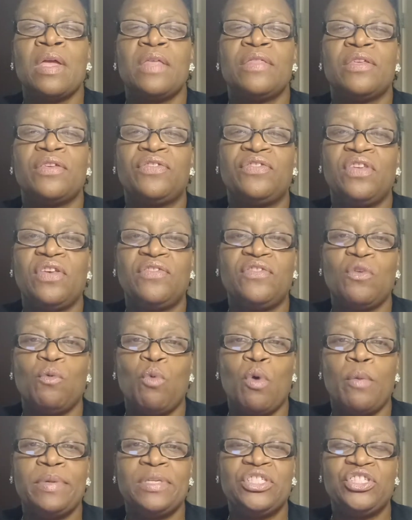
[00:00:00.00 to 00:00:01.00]
the system
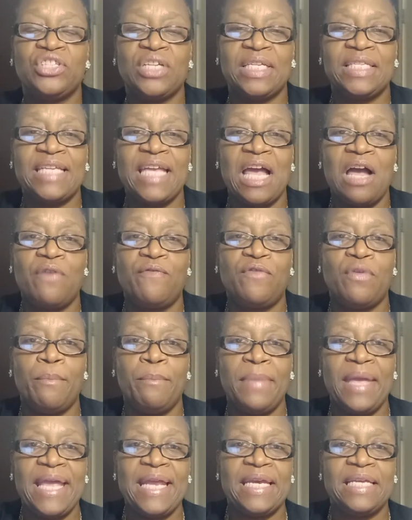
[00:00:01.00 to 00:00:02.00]
will be shut down for
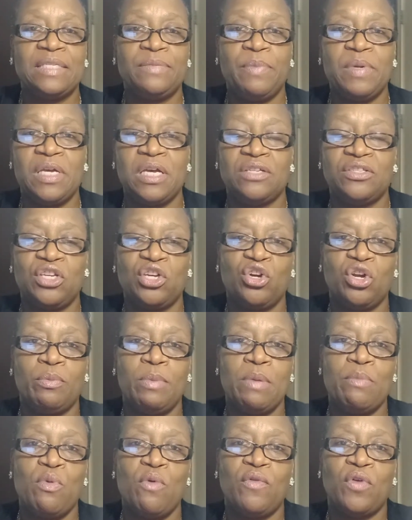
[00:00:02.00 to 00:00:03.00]
maintenance because they're going to
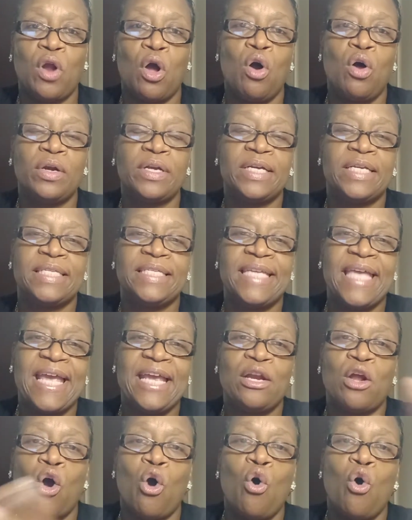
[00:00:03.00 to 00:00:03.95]
be moving all of the data